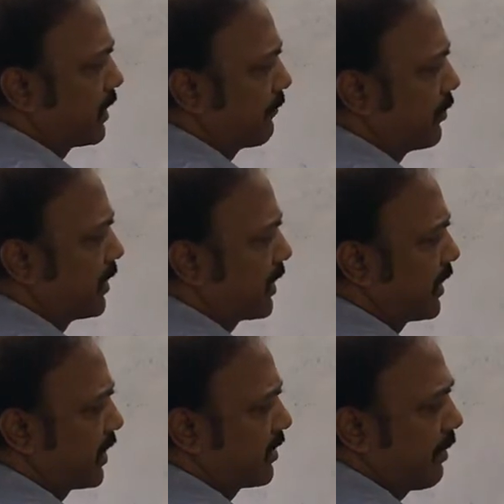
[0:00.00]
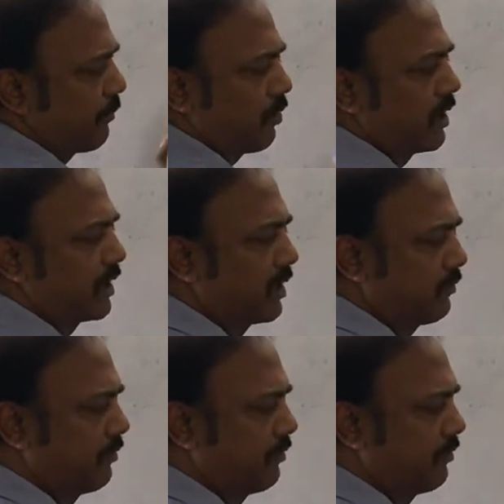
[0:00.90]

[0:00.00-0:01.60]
if we just extrapolate it,